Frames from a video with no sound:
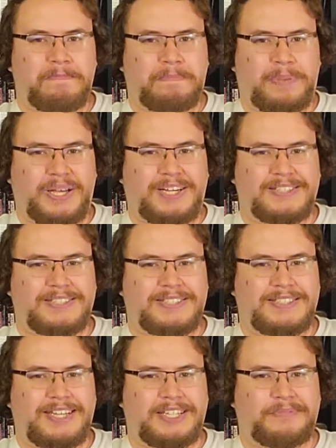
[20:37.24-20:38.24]
because
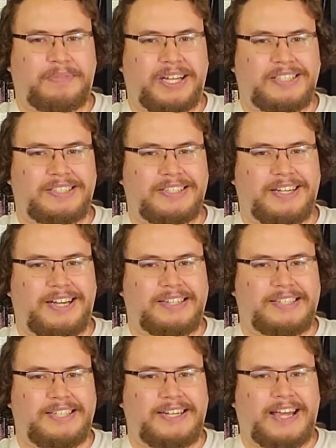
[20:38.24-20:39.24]
this takes place in
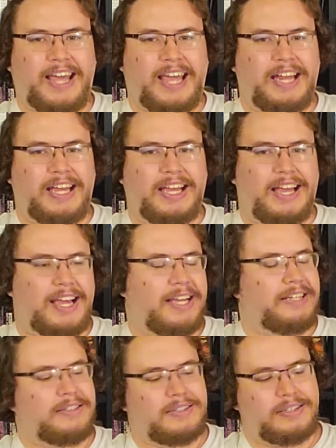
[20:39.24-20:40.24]

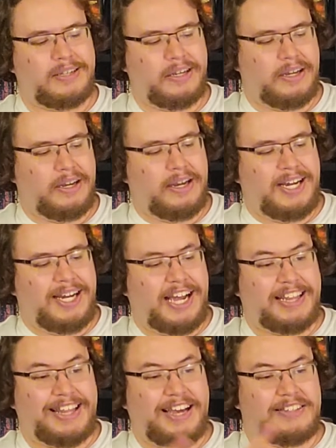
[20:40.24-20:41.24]
1988.
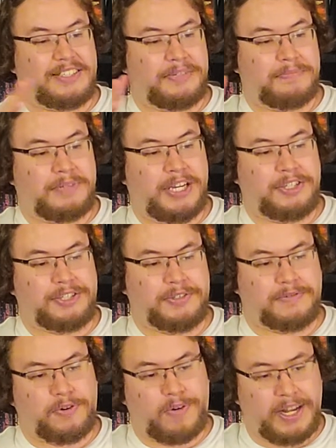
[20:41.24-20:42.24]
And Last Temptation
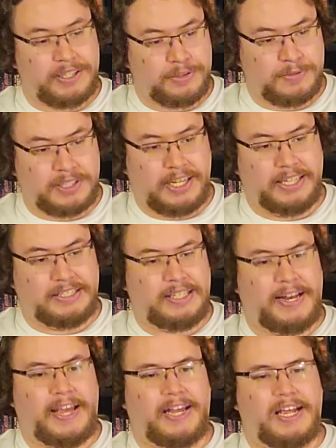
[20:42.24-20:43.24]
of Christ was
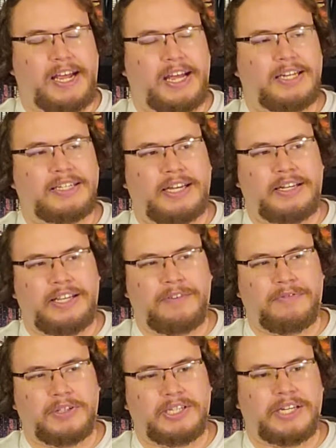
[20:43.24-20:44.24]
1988 and
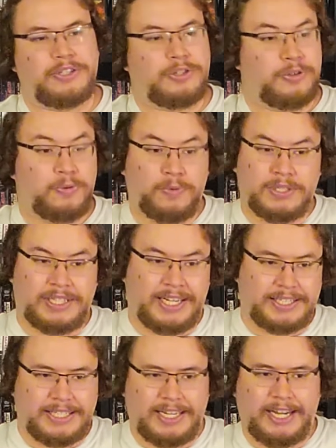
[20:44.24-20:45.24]
Evil Dead 2 was
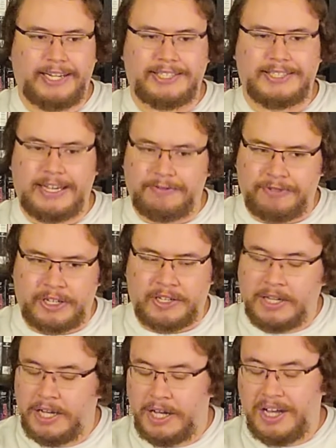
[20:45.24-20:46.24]

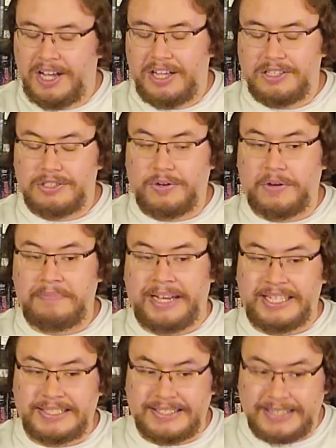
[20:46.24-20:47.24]
1987. So it
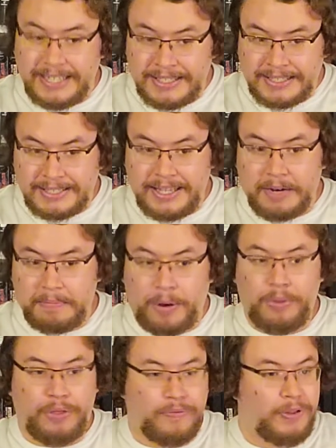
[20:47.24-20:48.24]
makes sense that
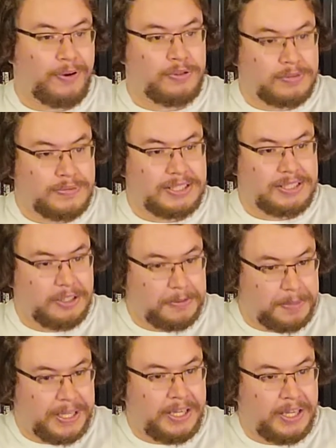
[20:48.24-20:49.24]
both of those would still
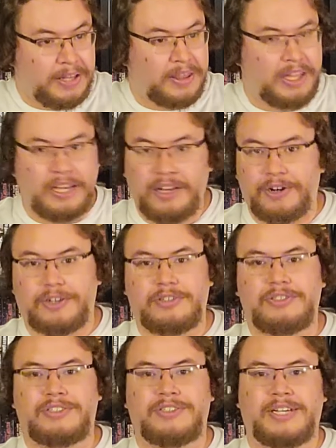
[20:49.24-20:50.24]
be in
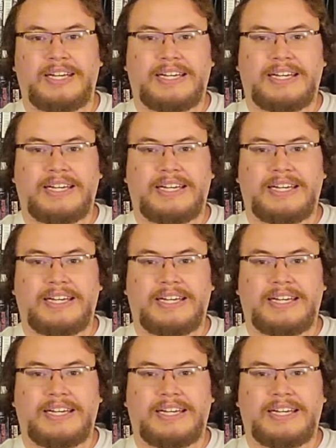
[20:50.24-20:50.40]
theaters